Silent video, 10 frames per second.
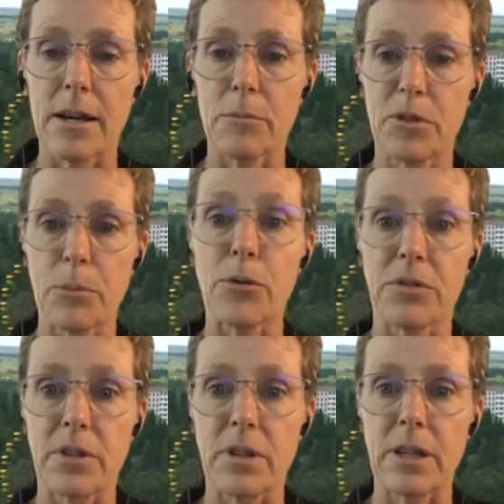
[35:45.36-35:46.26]

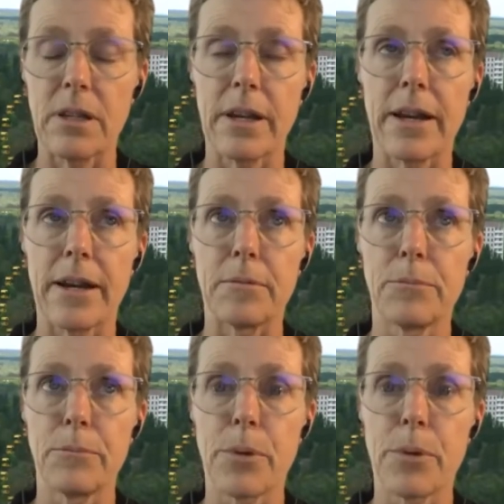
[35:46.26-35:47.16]
Supposedly.
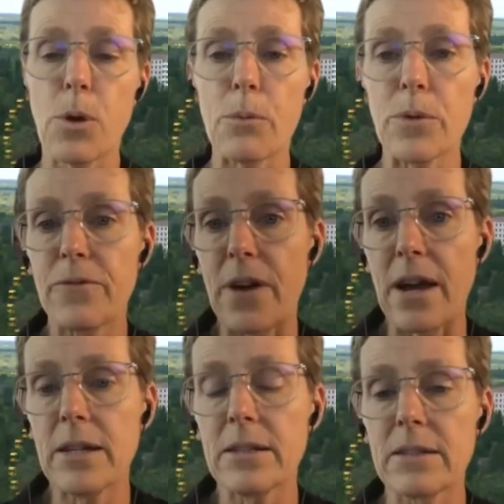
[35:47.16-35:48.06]
But what we
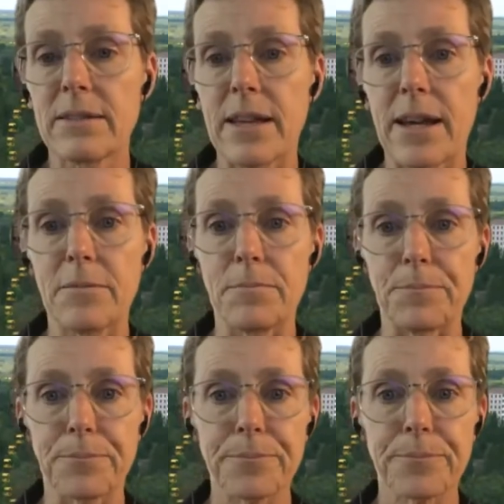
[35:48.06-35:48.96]
find is that
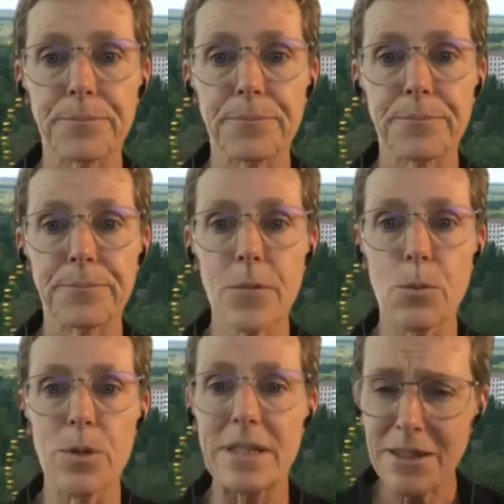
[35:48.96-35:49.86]
we
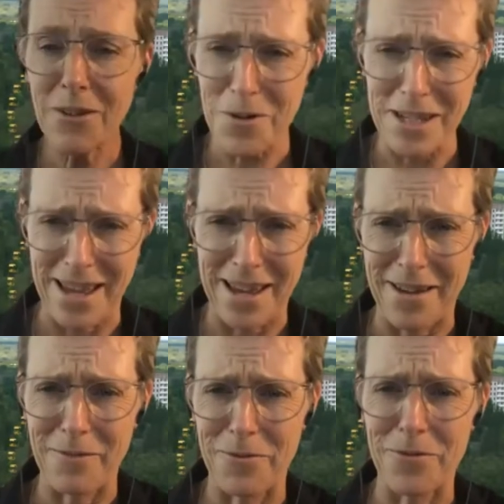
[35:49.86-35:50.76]
did already
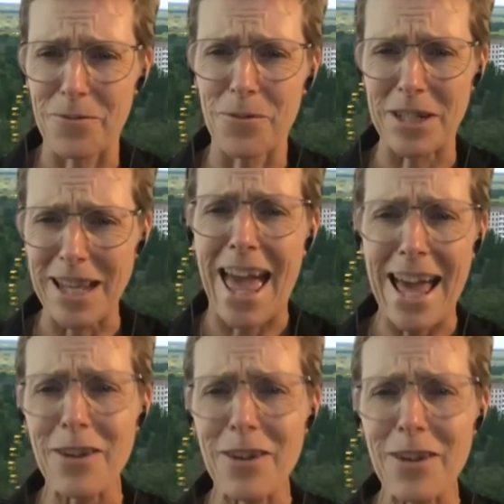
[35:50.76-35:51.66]
have, it
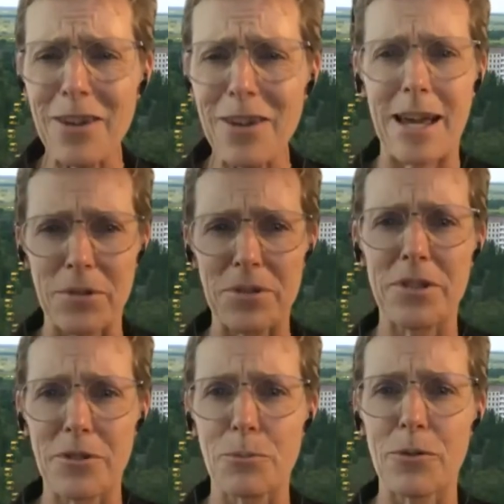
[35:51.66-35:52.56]
had already happened
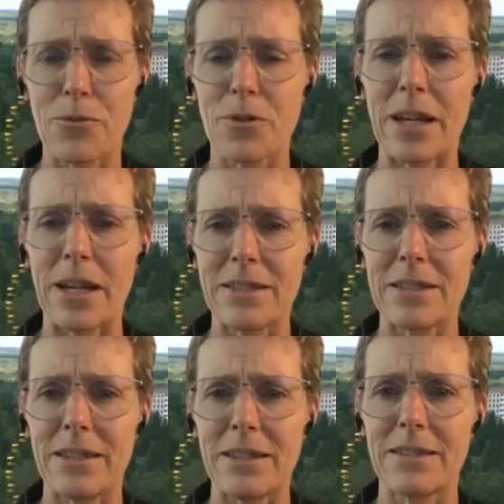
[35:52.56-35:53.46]
here before
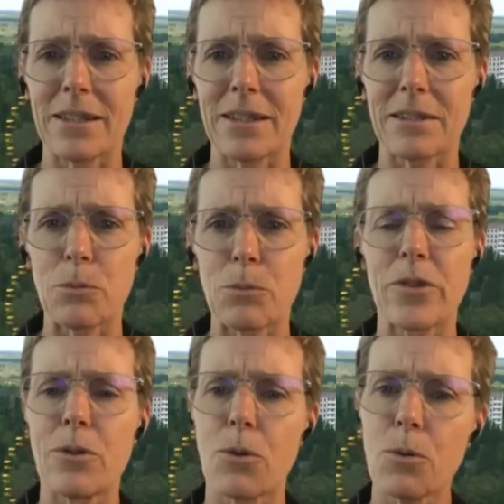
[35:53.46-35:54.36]
1986. I mean, we're
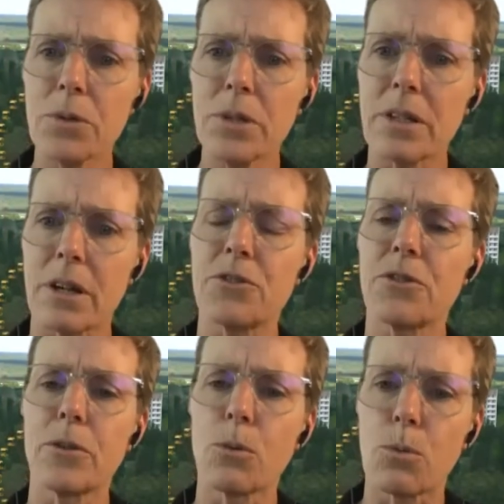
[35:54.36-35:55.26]
the only country
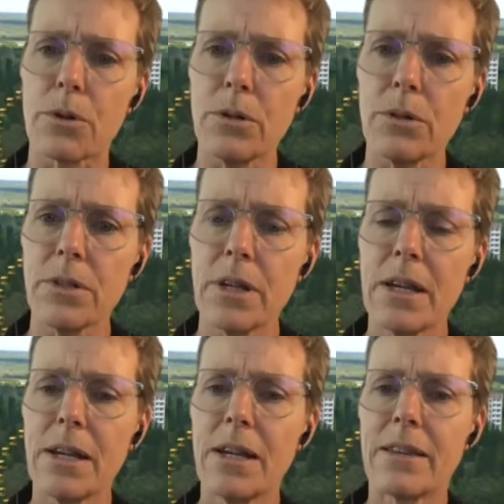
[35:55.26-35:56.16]
in the world
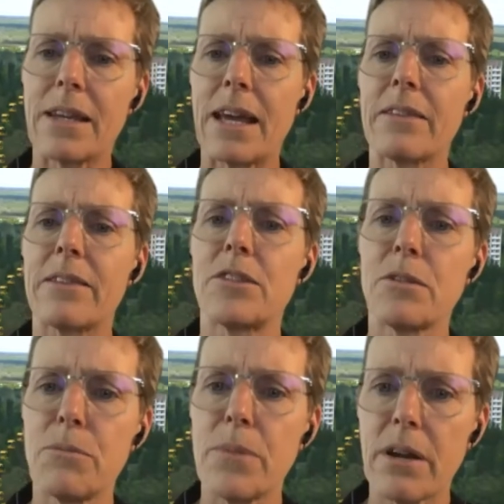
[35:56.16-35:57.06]
that had the
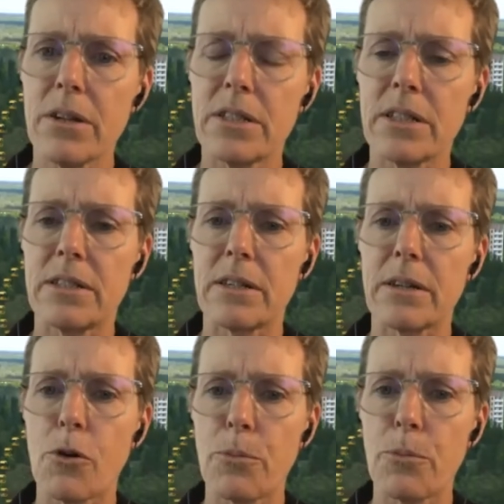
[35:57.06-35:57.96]
temerity to
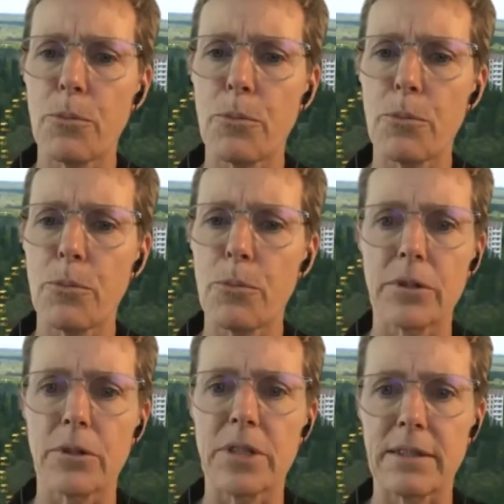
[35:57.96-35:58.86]
open up a
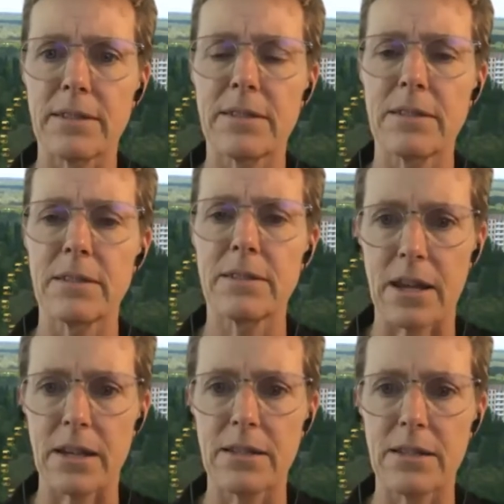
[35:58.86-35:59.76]
nuclear test
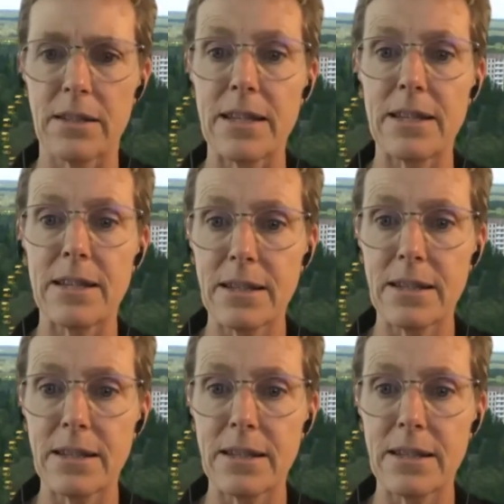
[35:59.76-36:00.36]
site in